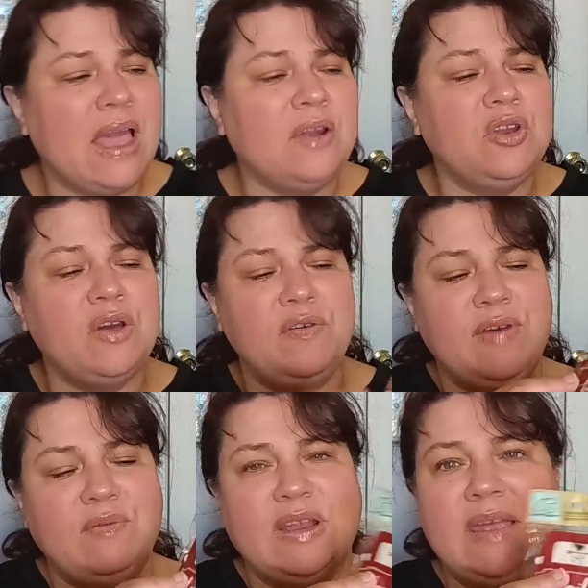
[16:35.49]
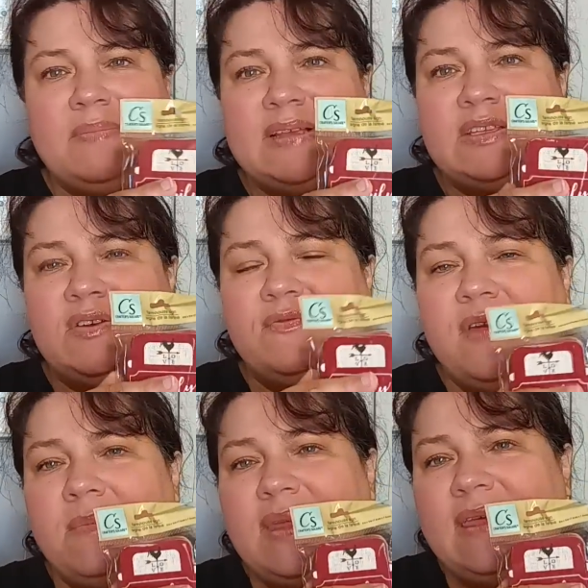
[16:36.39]
I don't know if I would keep this little
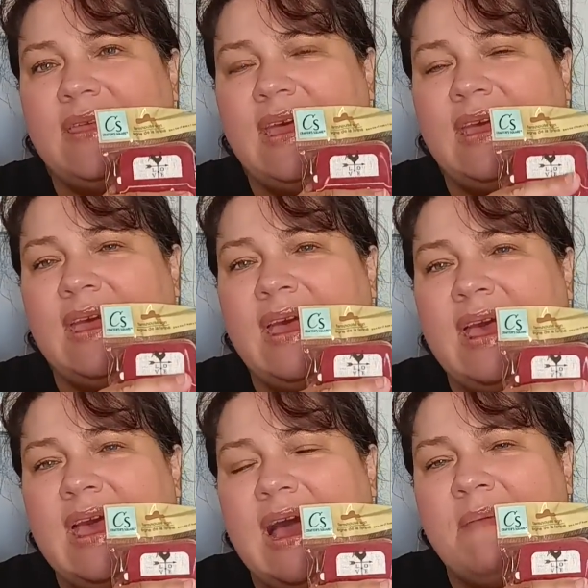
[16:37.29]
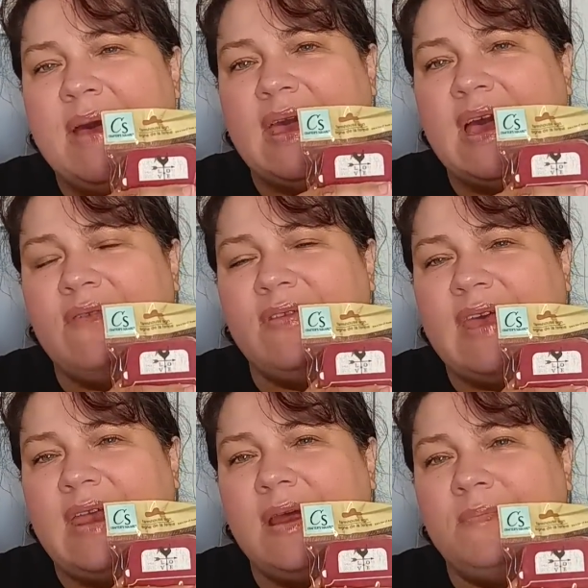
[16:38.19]
family thing. I might cover
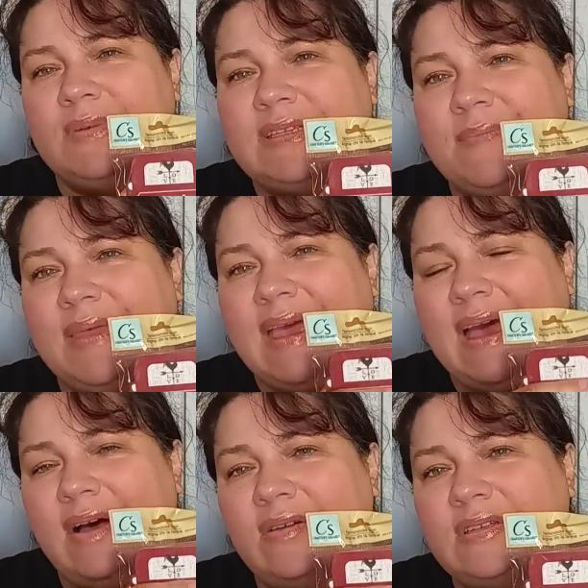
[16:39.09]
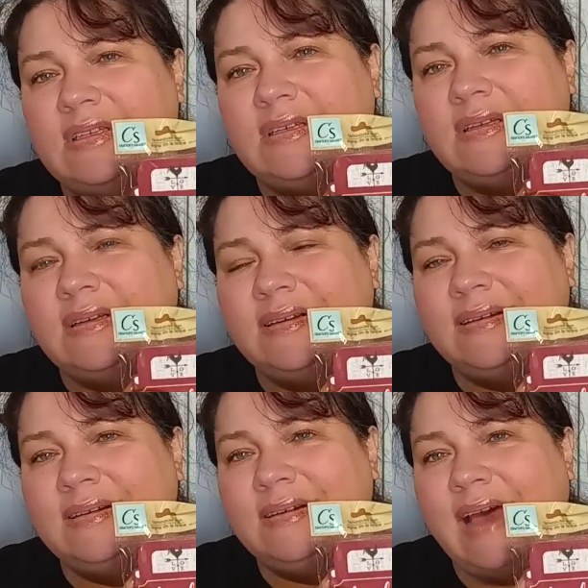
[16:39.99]
that up with something else.
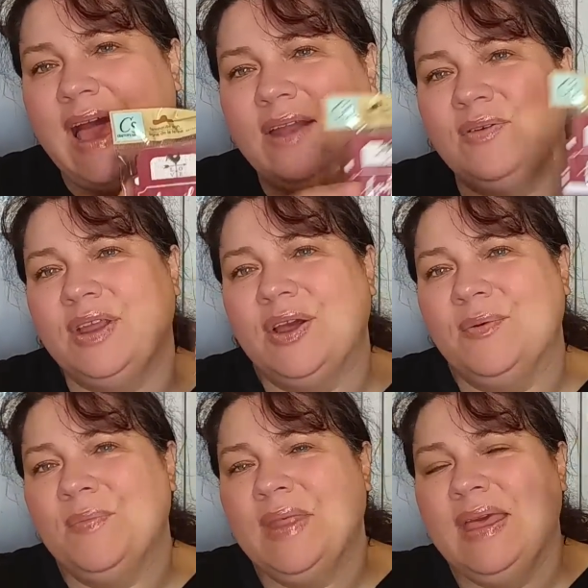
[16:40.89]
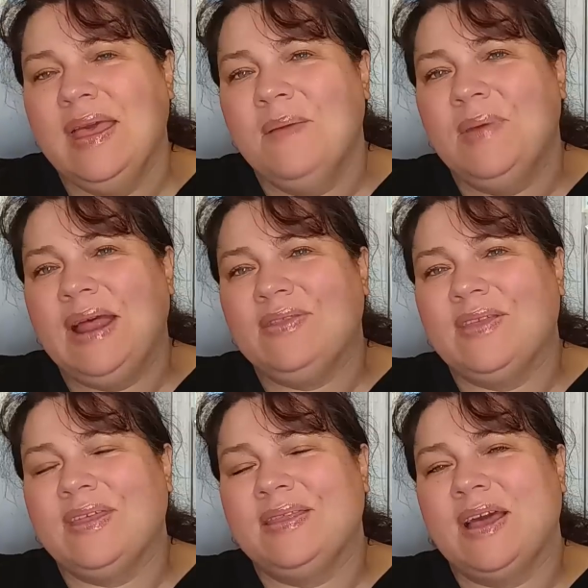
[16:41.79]
I don't know. But I
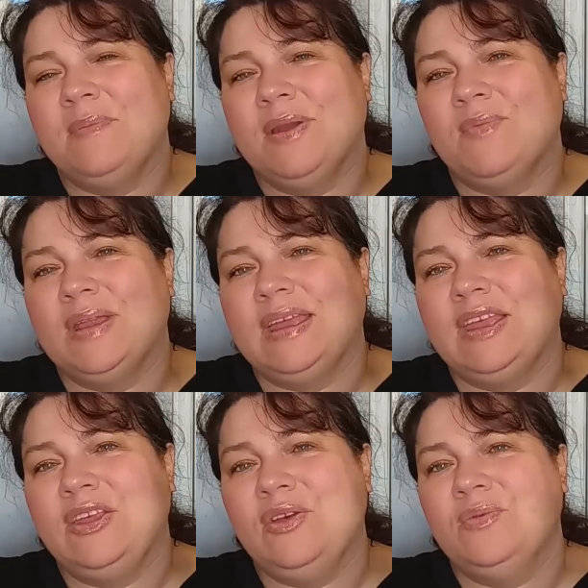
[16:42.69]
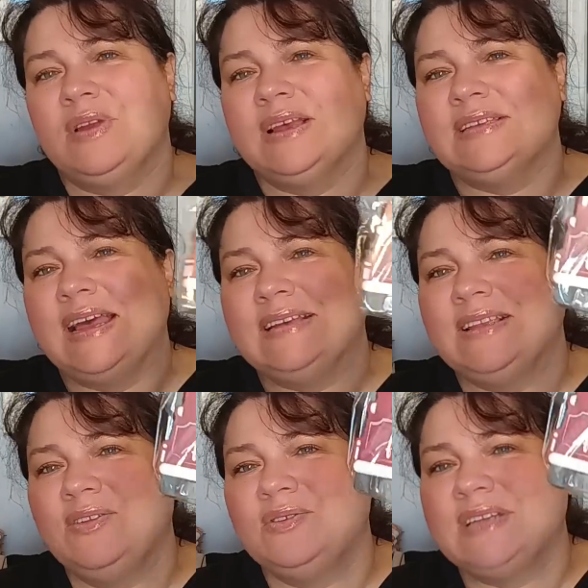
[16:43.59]
thought that would be really cute because it has
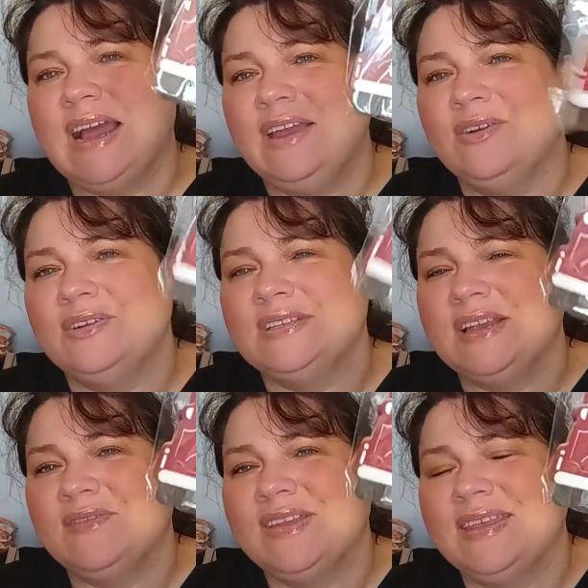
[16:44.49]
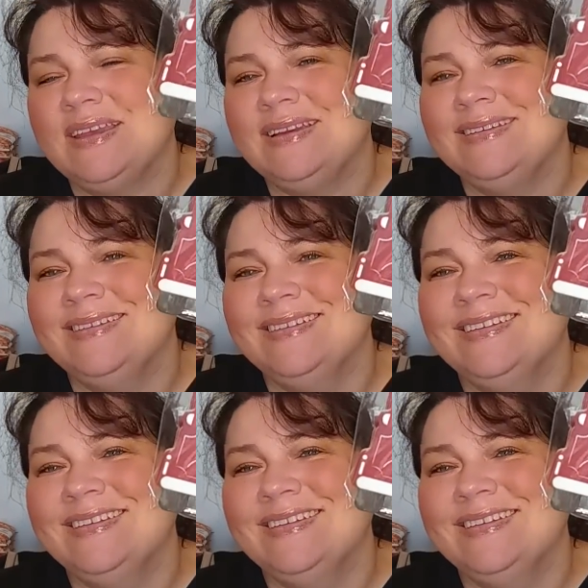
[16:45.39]
the little tires and everything.